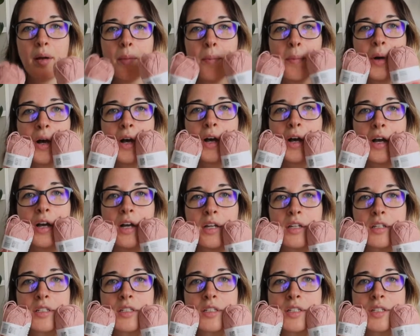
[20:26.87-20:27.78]

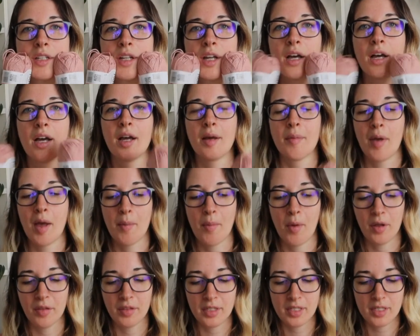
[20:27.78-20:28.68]
But I
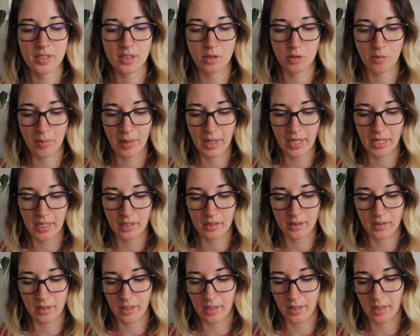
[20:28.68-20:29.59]
bought this to
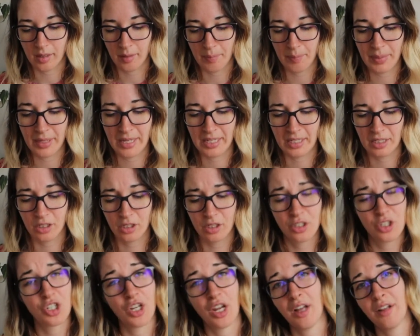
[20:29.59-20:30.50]
make the pink
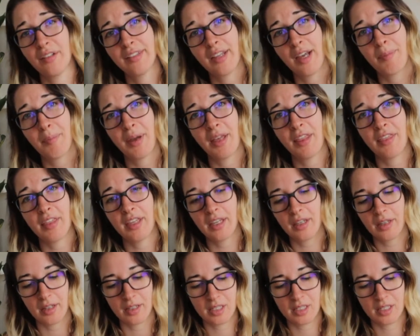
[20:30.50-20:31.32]
shell top, I think.